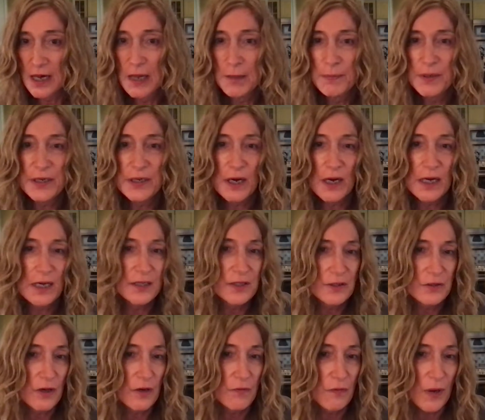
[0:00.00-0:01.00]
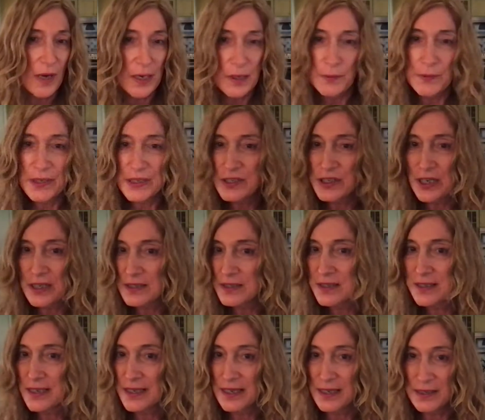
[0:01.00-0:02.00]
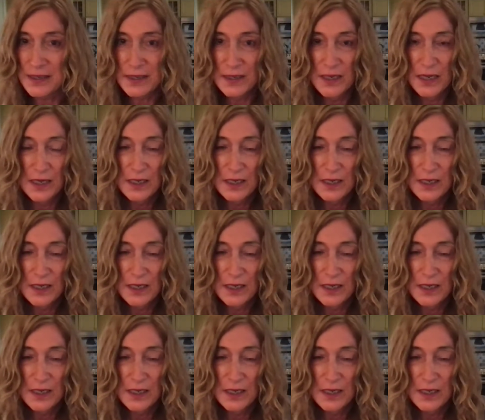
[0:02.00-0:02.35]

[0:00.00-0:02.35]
Because of what we just did.